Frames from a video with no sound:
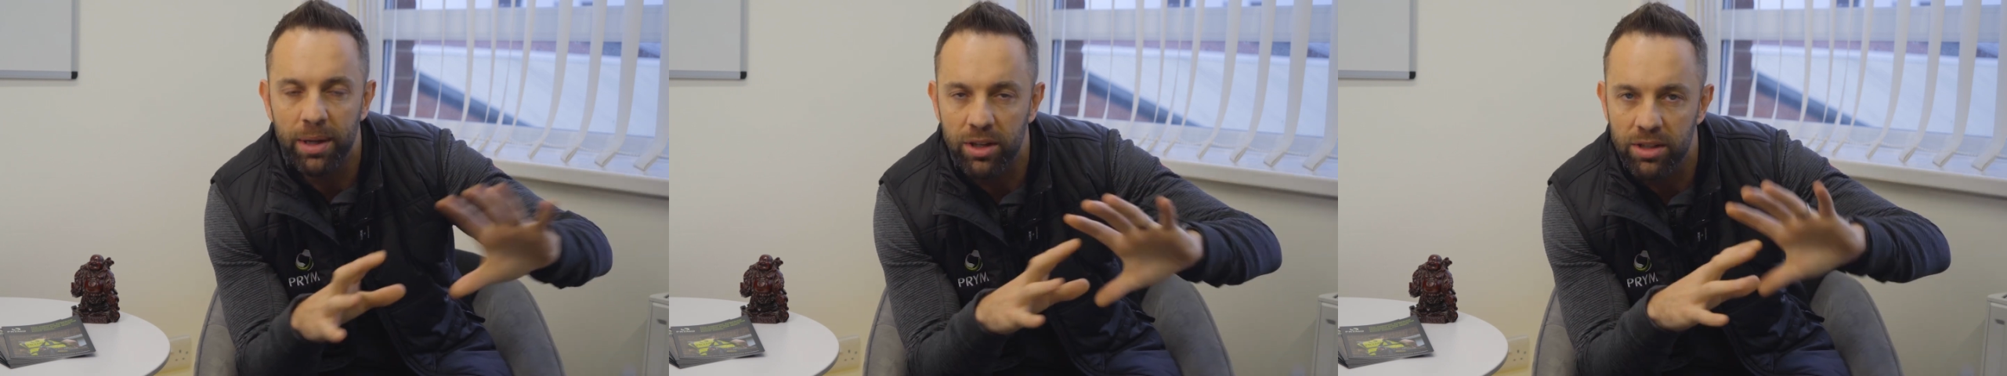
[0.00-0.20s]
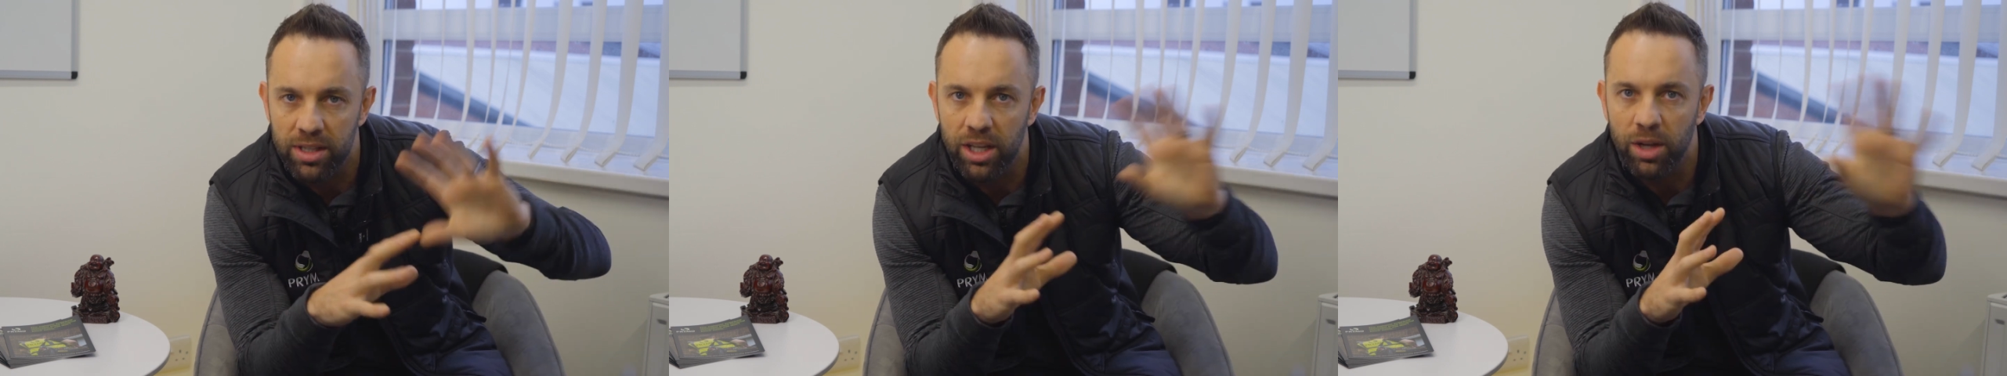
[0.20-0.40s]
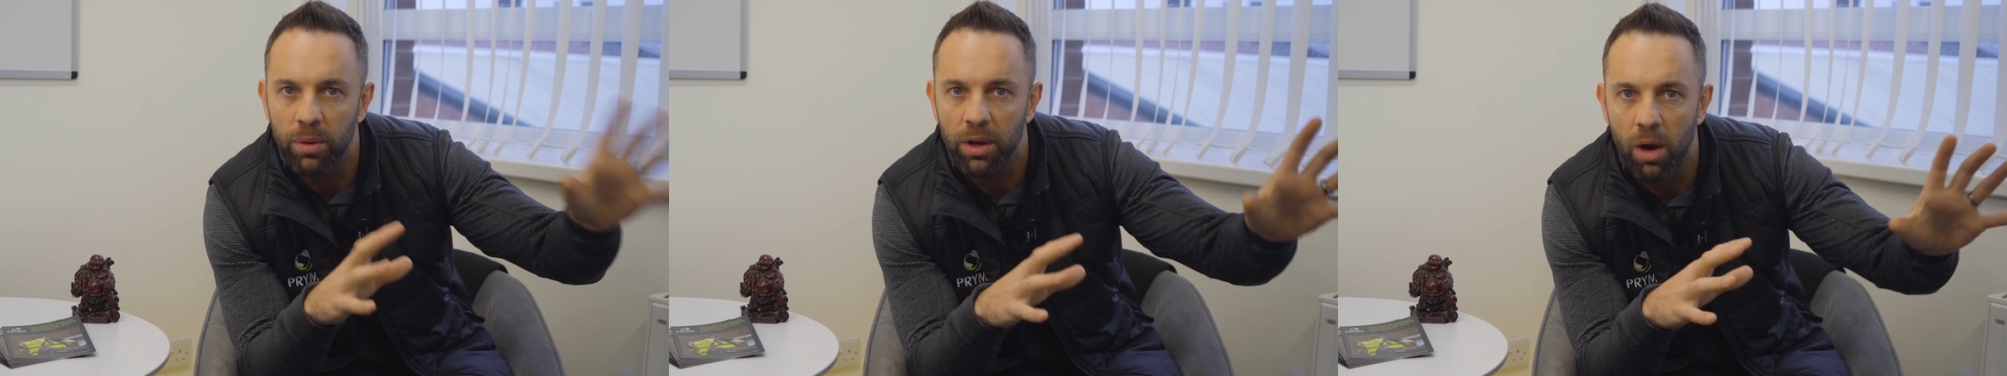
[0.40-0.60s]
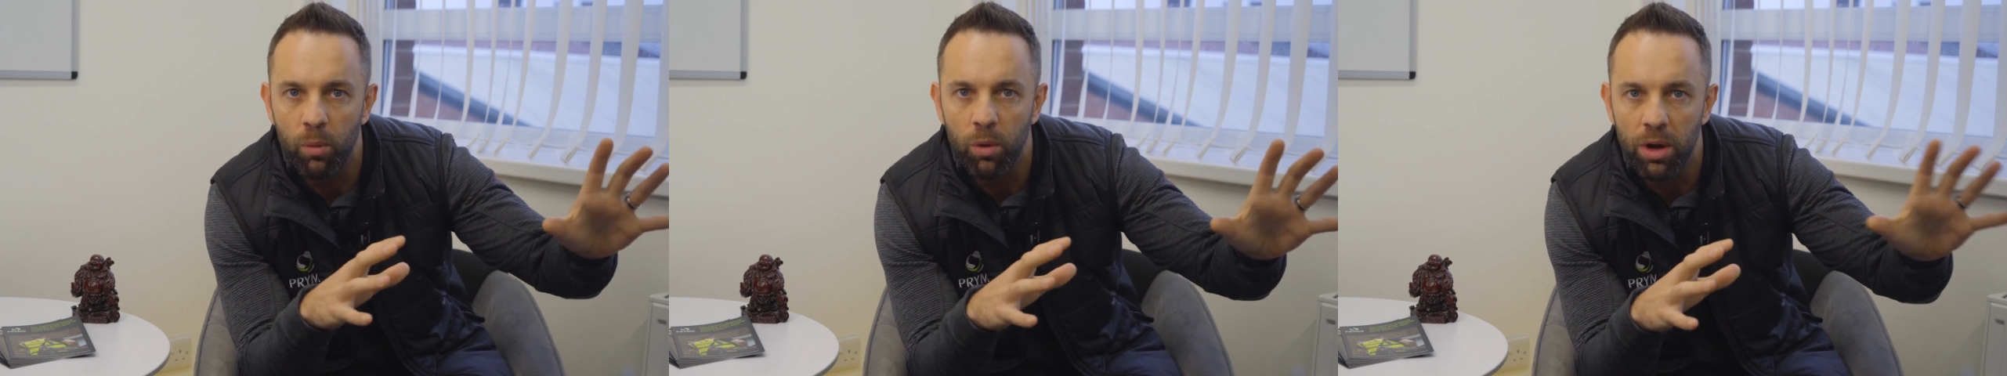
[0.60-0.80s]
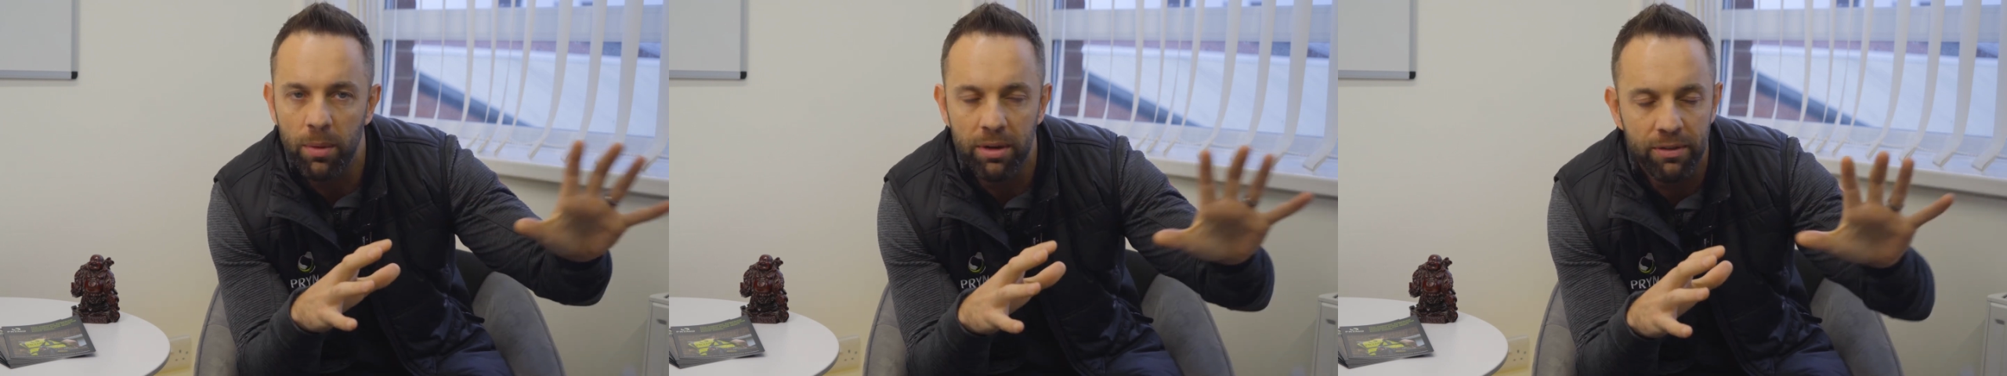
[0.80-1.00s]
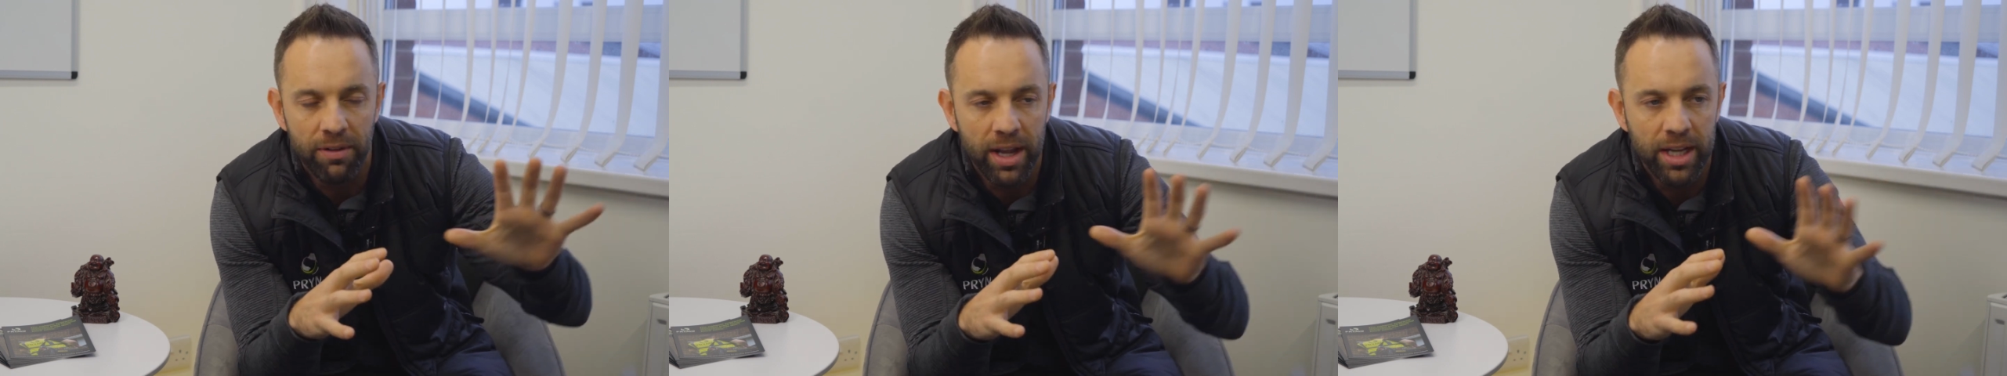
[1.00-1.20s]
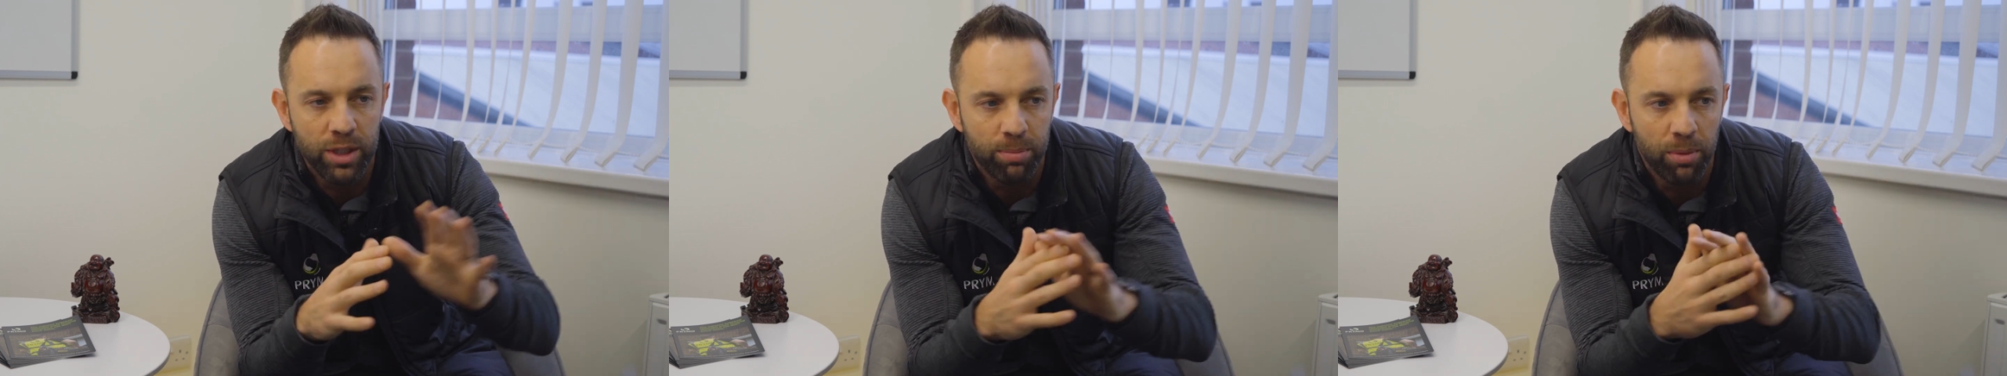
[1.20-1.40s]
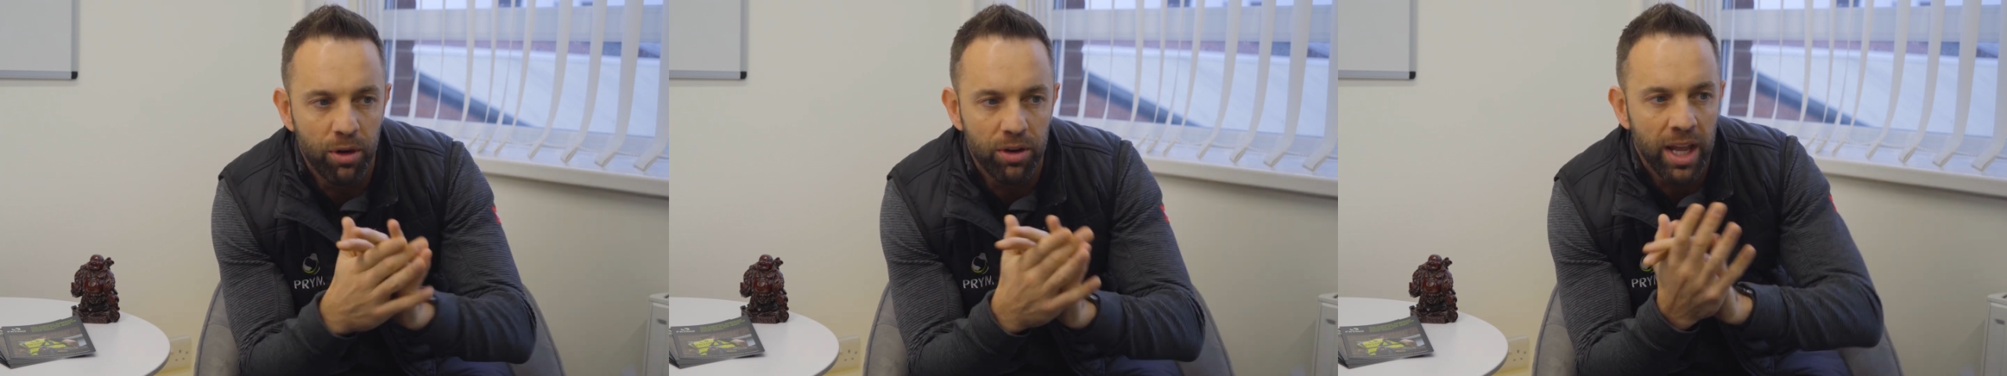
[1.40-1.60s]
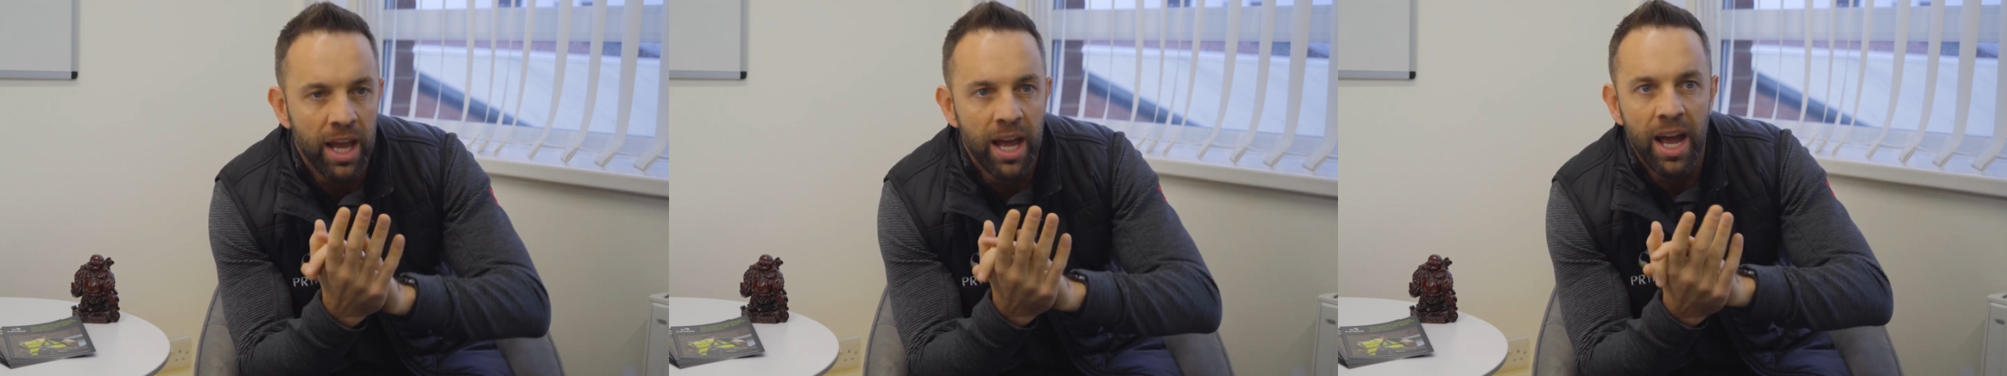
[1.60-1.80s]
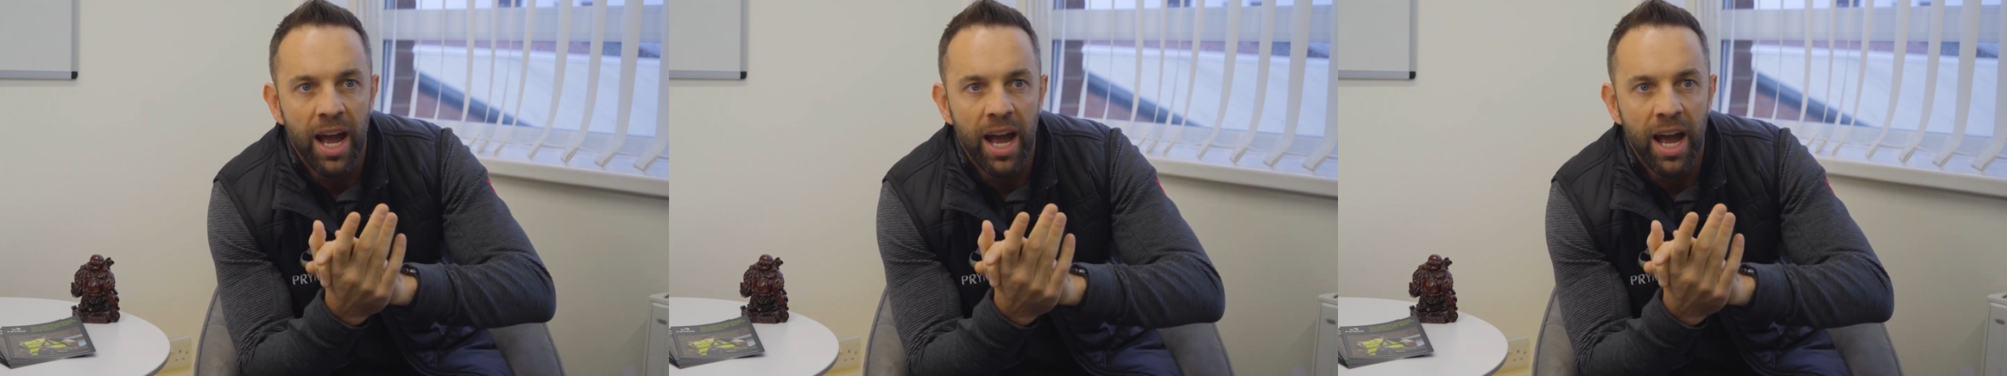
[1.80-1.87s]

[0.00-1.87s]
because they do a lot of work with Facebook.